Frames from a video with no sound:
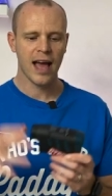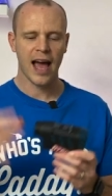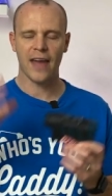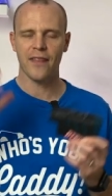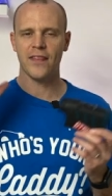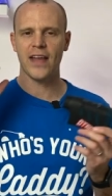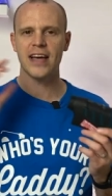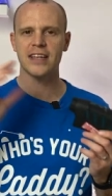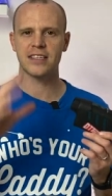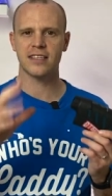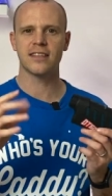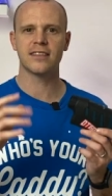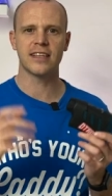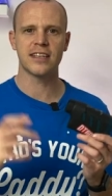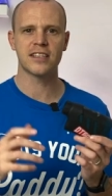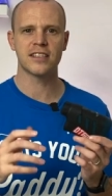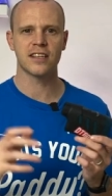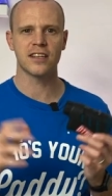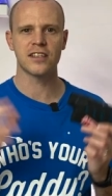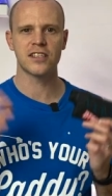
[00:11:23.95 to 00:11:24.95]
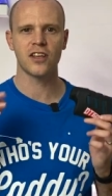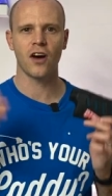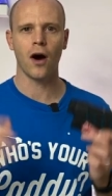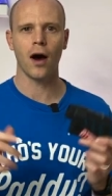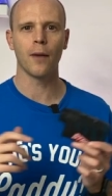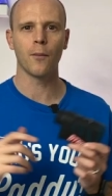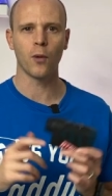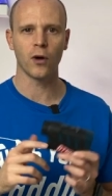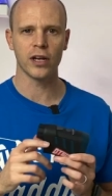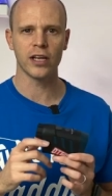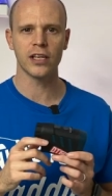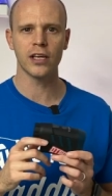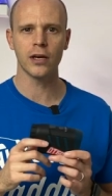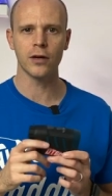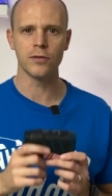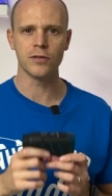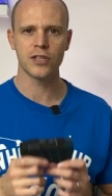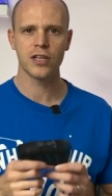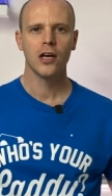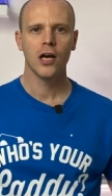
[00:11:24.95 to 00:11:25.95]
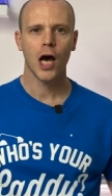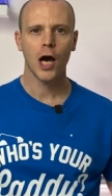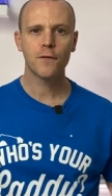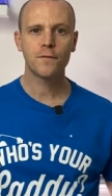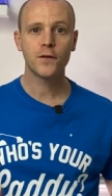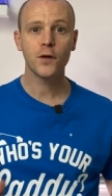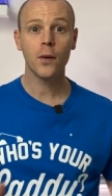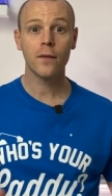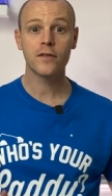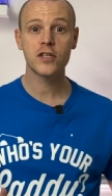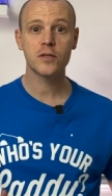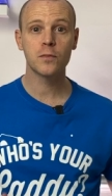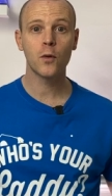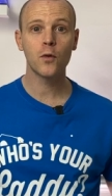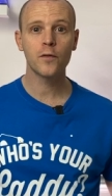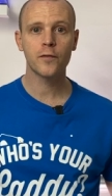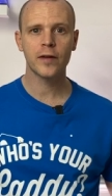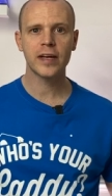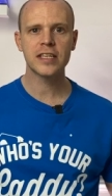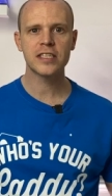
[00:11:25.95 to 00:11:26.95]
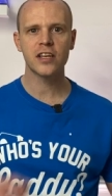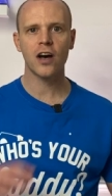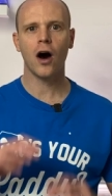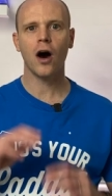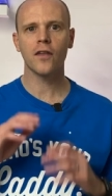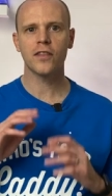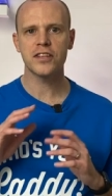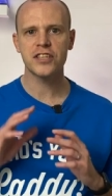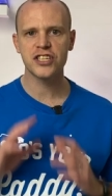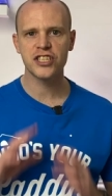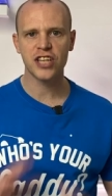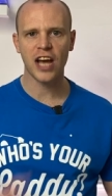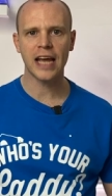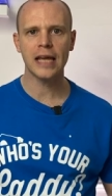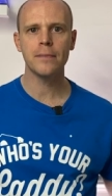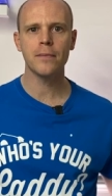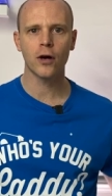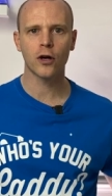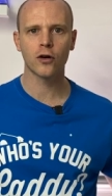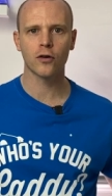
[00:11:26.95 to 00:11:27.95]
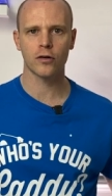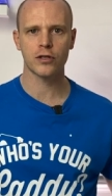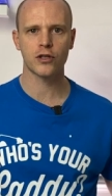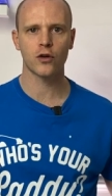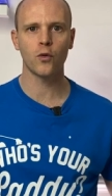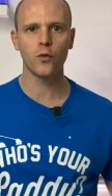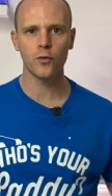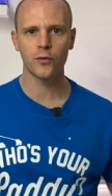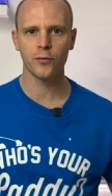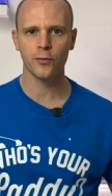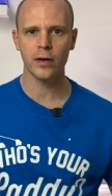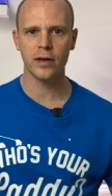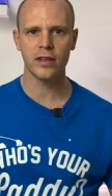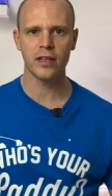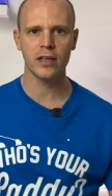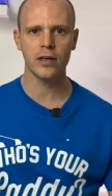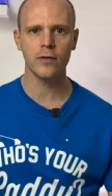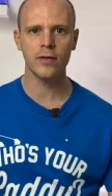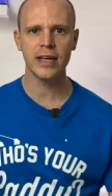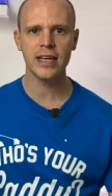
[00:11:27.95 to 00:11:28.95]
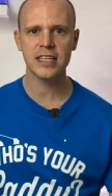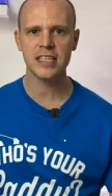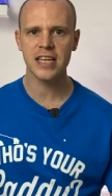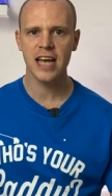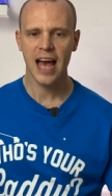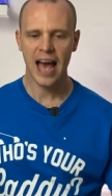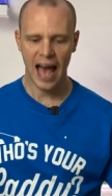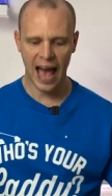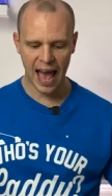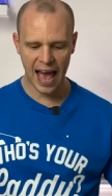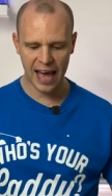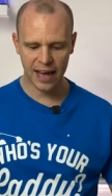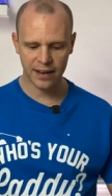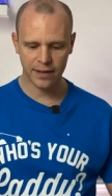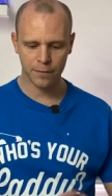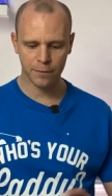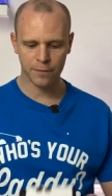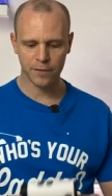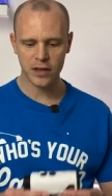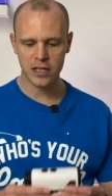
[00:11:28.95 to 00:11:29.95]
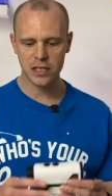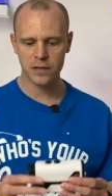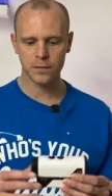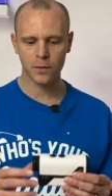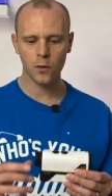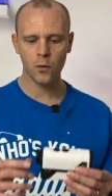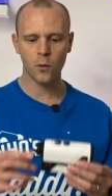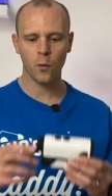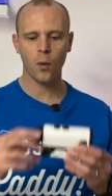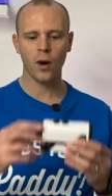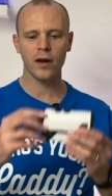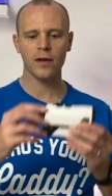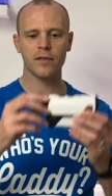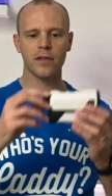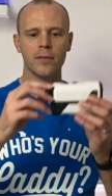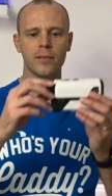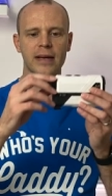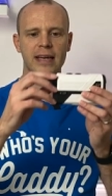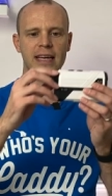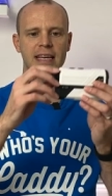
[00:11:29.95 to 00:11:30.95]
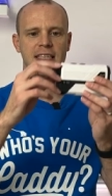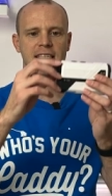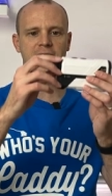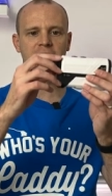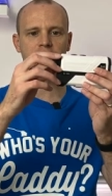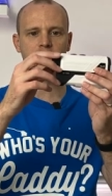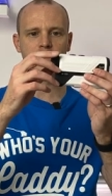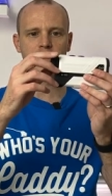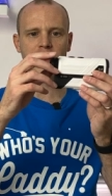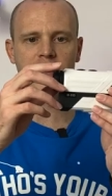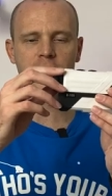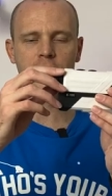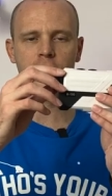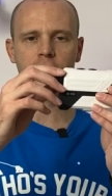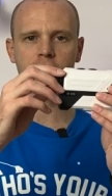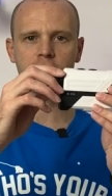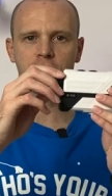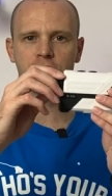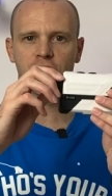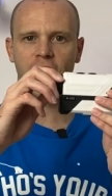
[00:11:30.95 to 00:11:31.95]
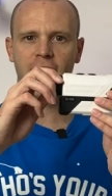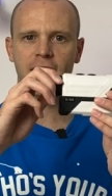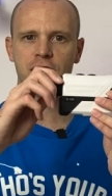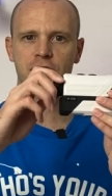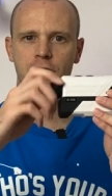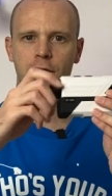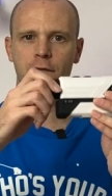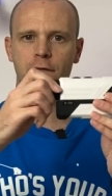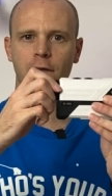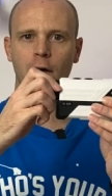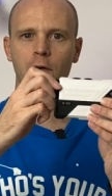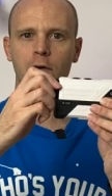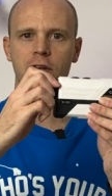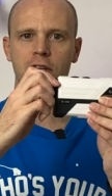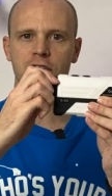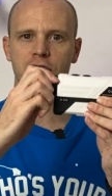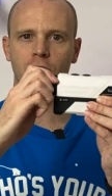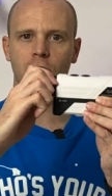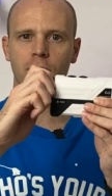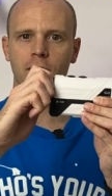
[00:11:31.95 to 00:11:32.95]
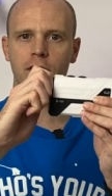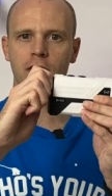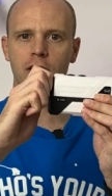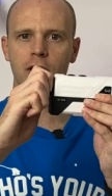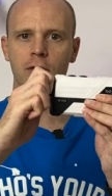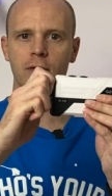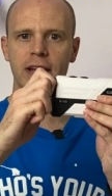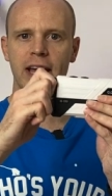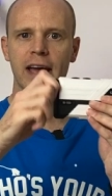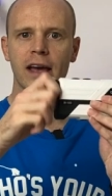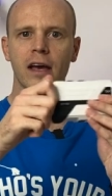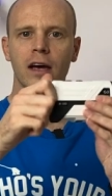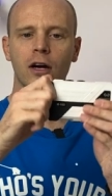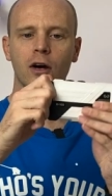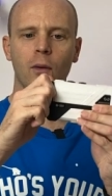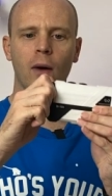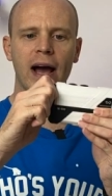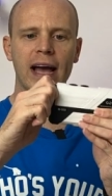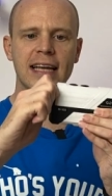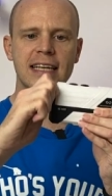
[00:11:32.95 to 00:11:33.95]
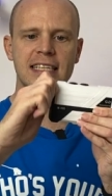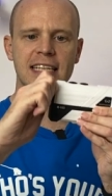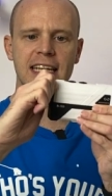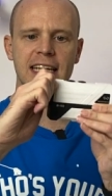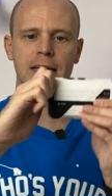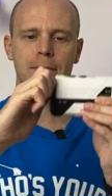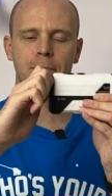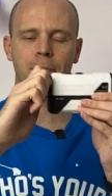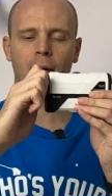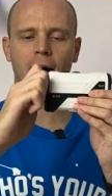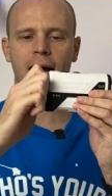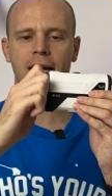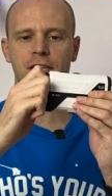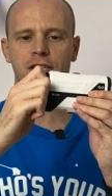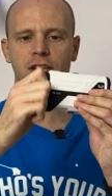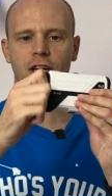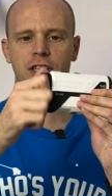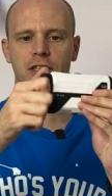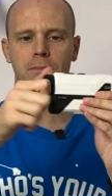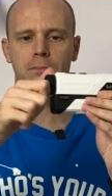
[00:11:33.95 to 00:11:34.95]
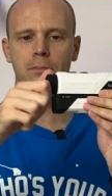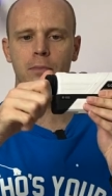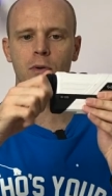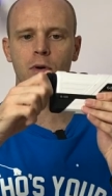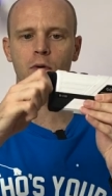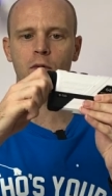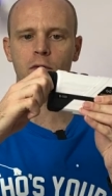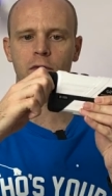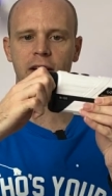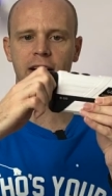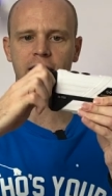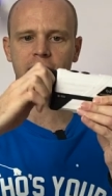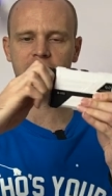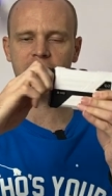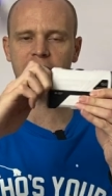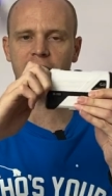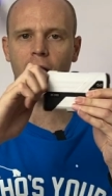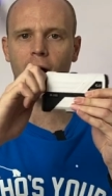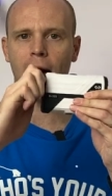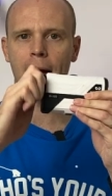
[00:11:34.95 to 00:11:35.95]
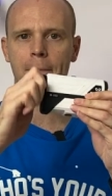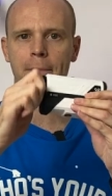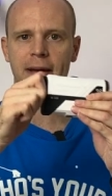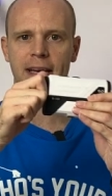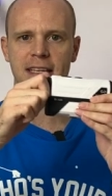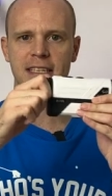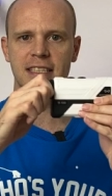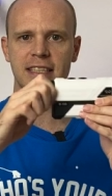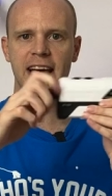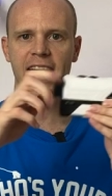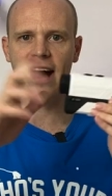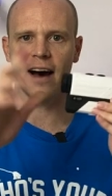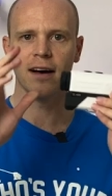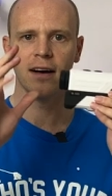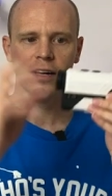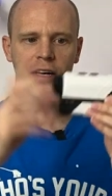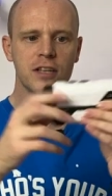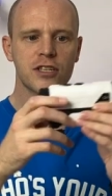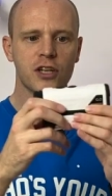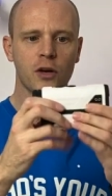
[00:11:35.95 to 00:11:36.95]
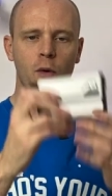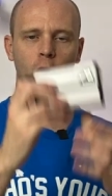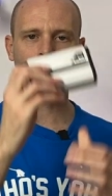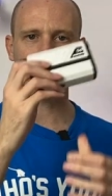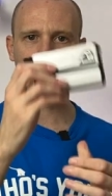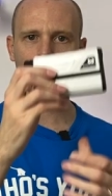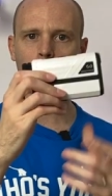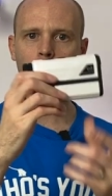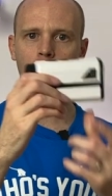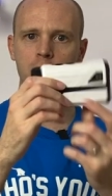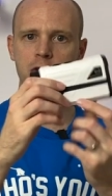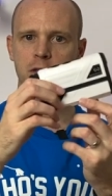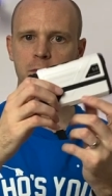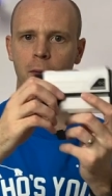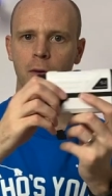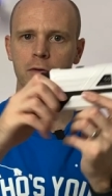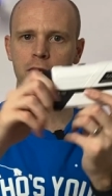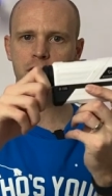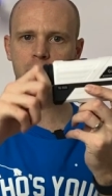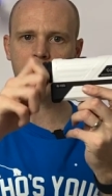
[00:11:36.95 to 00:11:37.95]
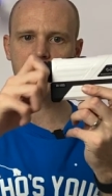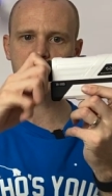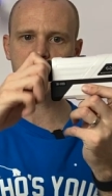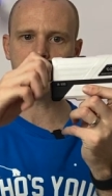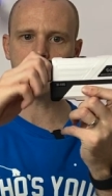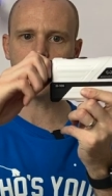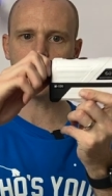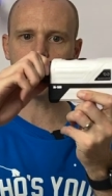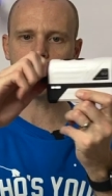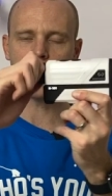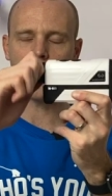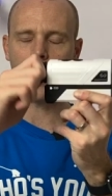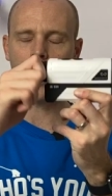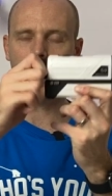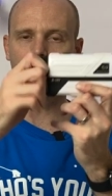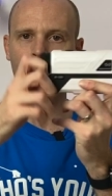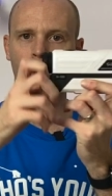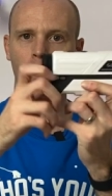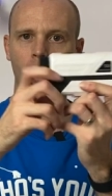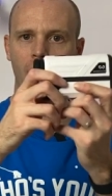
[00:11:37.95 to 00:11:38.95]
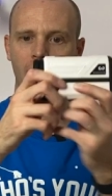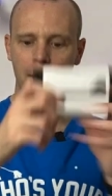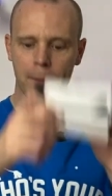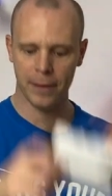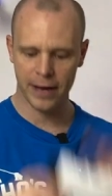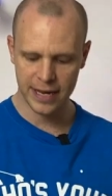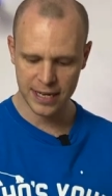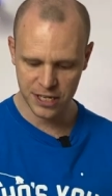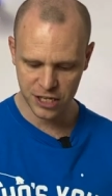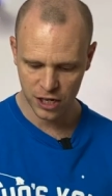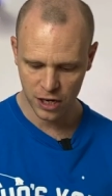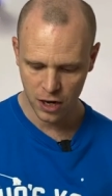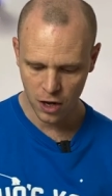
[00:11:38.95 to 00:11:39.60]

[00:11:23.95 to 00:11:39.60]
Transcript: and that's the distance that I wanna use. A few other small things that are the same across all three of the units, and first of all, one of them is that the fact that you can change the focus of the unit quite easily by just moving the eyepiece there. So on the Wosports, you actually move that whole eyepiece,